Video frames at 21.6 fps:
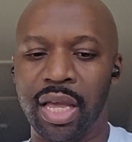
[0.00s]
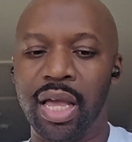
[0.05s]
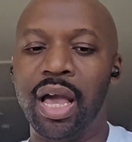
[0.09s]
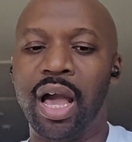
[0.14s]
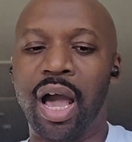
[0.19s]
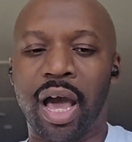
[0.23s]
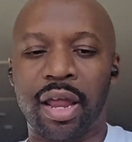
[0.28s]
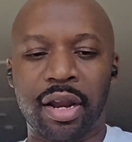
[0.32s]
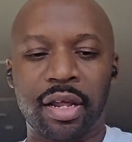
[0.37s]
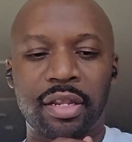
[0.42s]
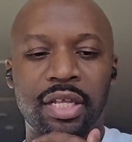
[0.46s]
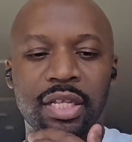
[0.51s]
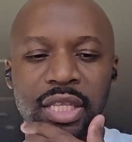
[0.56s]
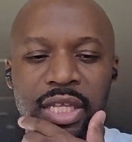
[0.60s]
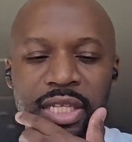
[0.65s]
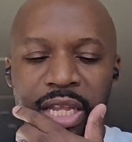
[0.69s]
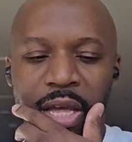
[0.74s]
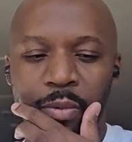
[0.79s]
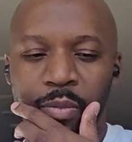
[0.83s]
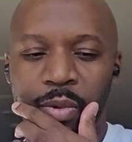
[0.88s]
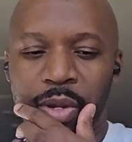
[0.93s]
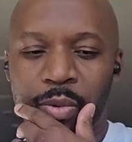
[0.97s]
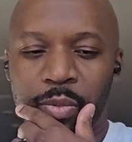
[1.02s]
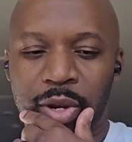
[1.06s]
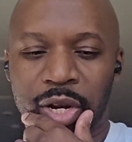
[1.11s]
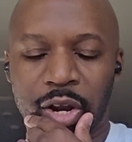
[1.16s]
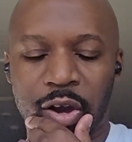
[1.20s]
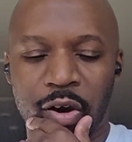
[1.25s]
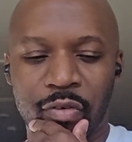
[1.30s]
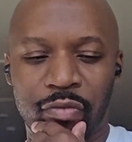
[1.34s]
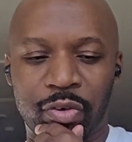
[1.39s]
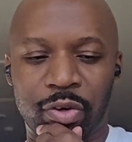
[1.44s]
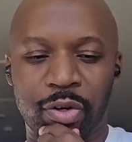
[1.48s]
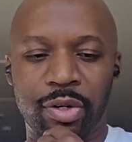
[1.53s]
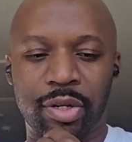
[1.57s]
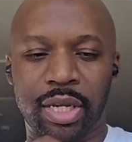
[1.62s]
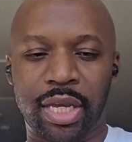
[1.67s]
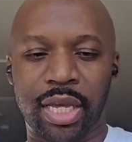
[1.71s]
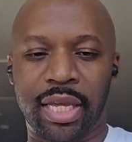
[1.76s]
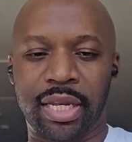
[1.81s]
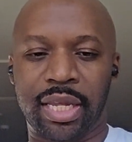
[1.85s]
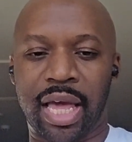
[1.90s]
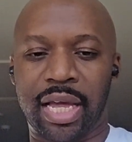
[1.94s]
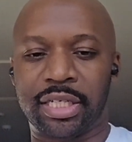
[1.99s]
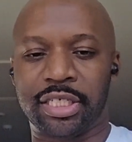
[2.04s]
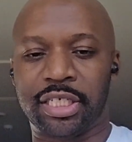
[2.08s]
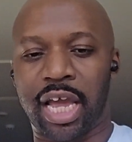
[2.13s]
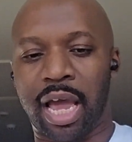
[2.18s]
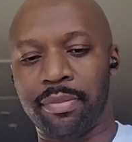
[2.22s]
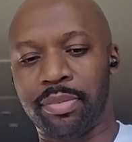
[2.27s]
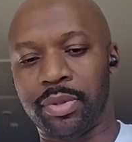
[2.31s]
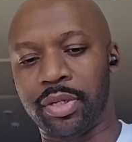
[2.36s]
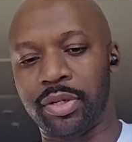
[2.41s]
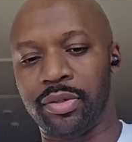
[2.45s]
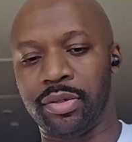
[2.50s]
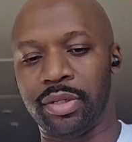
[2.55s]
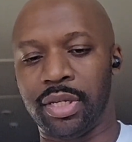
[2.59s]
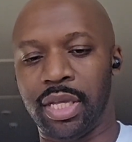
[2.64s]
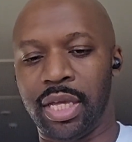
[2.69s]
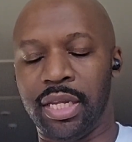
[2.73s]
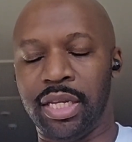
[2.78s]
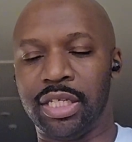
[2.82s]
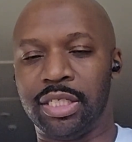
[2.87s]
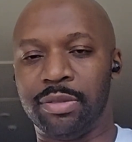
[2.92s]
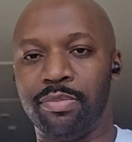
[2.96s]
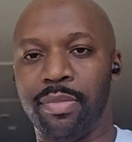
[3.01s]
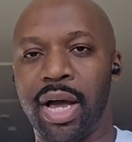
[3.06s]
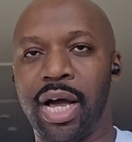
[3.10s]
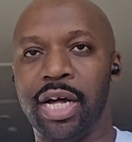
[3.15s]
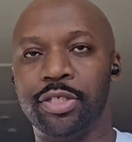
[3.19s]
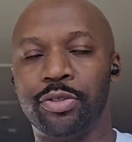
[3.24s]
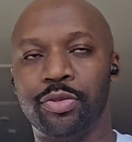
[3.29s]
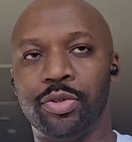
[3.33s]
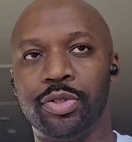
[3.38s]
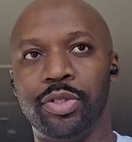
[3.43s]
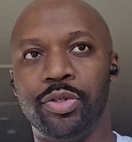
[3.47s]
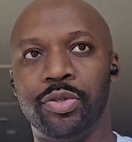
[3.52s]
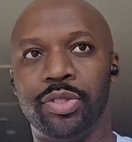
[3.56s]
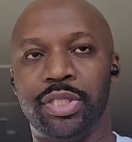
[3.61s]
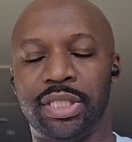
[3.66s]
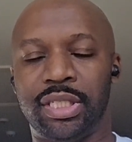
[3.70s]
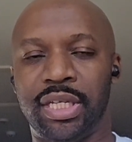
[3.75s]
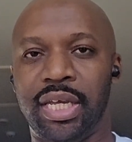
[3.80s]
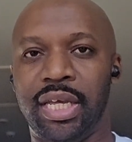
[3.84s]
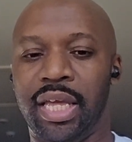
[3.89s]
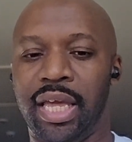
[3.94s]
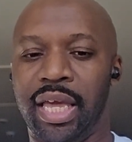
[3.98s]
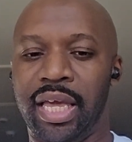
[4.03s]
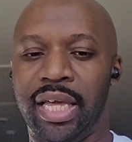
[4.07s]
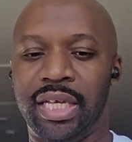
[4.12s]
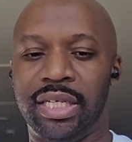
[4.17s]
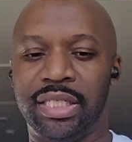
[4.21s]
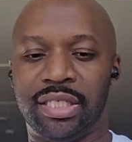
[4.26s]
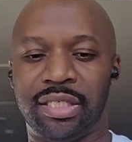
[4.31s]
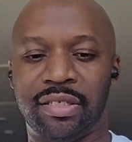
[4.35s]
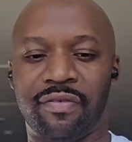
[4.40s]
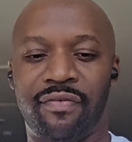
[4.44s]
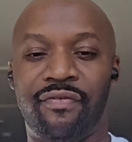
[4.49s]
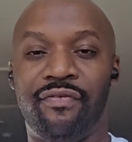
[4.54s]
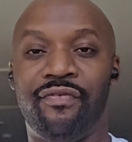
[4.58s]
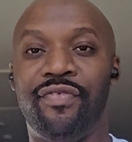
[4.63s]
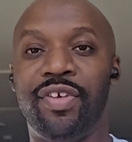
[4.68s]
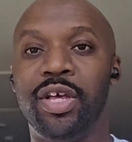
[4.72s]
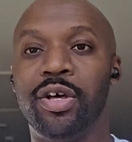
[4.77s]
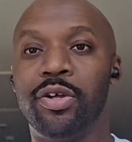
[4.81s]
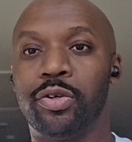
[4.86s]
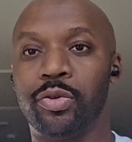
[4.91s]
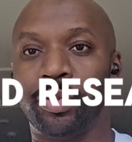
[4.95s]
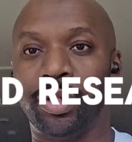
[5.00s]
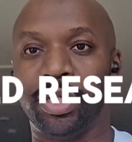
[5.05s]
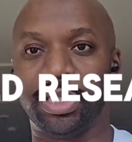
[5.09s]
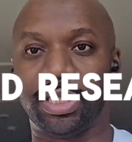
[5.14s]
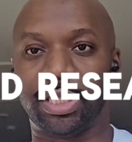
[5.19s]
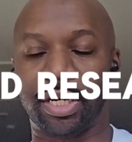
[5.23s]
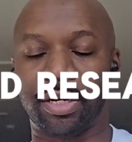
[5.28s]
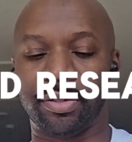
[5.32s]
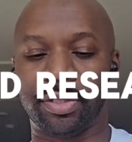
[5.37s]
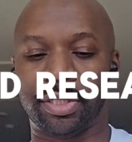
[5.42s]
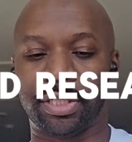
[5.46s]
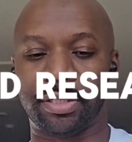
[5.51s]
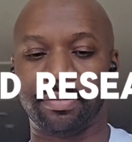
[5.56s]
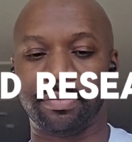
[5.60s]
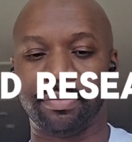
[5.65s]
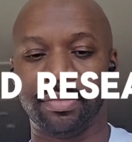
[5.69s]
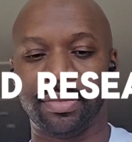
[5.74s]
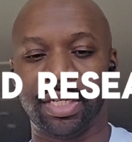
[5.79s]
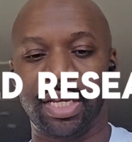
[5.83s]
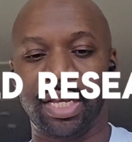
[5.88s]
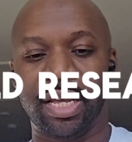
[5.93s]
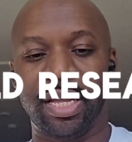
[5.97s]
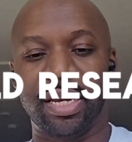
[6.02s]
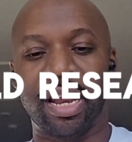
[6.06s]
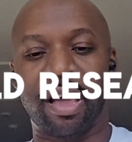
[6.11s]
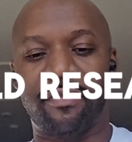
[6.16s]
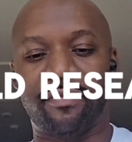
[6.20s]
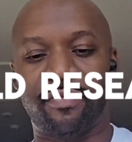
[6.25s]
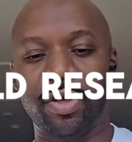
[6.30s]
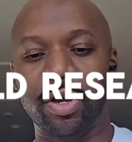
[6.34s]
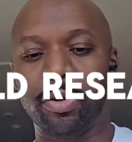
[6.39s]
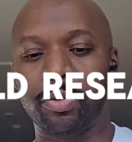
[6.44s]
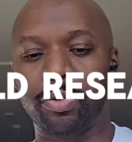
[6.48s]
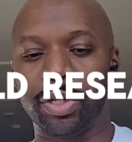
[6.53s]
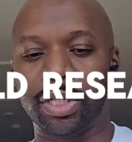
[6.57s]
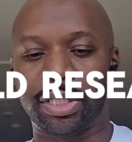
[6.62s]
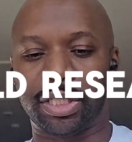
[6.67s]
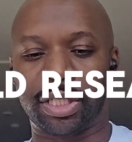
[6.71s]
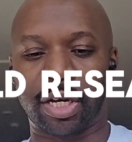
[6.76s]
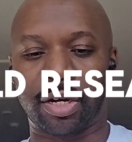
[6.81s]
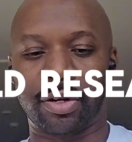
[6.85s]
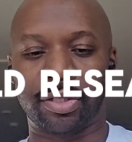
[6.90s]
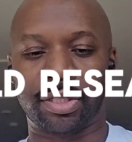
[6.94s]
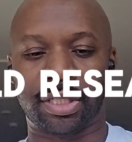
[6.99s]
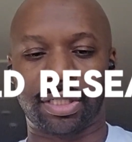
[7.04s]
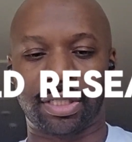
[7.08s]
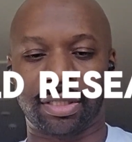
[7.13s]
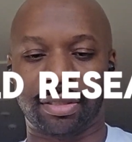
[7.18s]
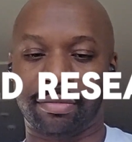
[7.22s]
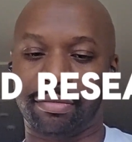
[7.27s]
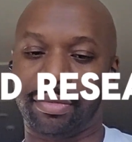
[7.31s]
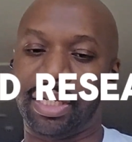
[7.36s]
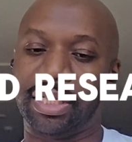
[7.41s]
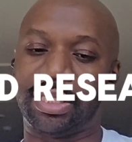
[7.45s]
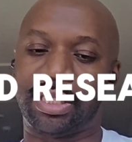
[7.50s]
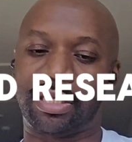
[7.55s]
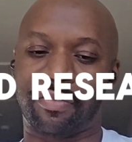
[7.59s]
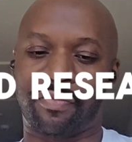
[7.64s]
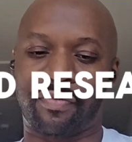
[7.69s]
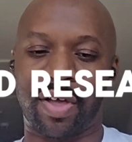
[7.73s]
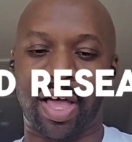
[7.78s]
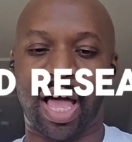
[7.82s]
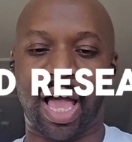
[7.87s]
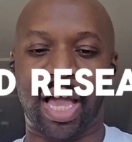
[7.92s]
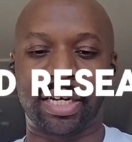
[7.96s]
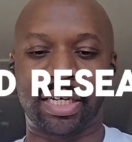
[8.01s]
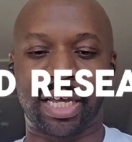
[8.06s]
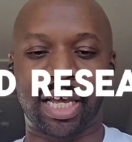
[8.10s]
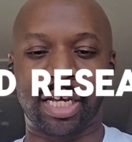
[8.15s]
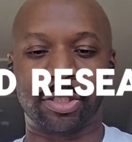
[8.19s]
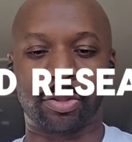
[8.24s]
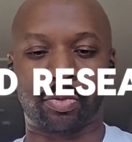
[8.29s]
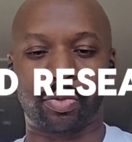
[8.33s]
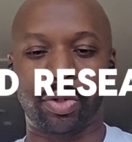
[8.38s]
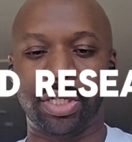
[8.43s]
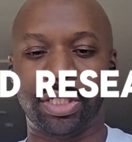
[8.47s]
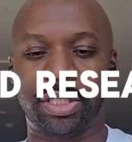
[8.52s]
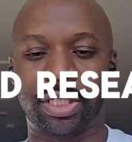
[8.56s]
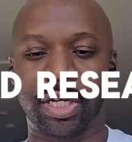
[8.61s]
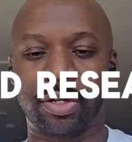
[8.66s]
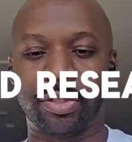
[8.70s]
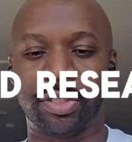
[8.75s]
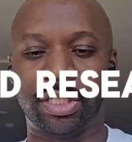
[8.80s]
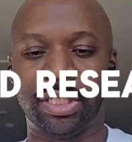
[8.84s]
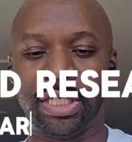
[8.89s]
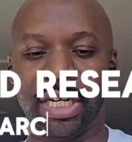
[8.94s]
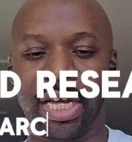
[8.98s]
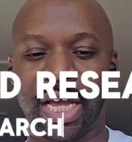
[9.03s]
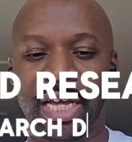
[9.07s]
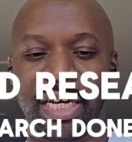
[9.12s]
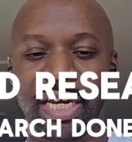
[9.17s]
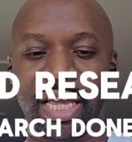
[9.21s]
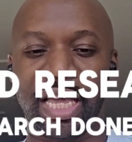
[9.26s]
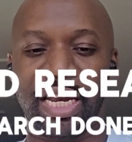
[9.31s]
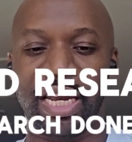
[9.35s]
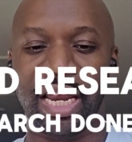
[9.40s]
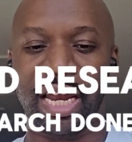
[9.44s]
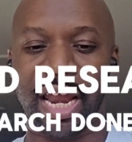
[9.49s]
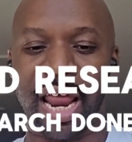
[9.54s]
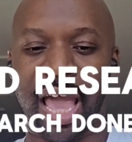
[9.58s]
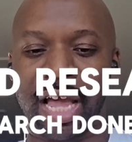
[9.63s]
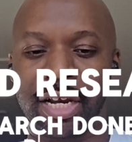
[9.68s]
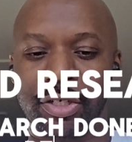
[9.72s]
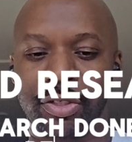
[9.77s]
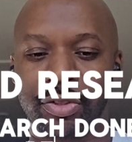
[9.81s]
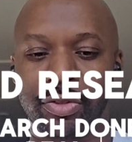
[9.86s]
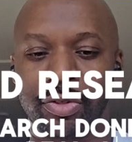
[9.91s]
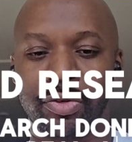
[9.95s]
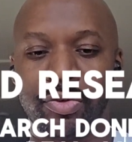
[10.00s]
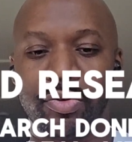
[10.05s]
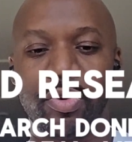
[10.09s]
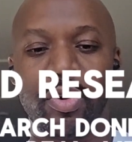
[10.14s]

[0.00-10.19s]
Another thing that we went over in that chapter, in this module, you'll see is field research. Now, field research is defined as research done in a natural,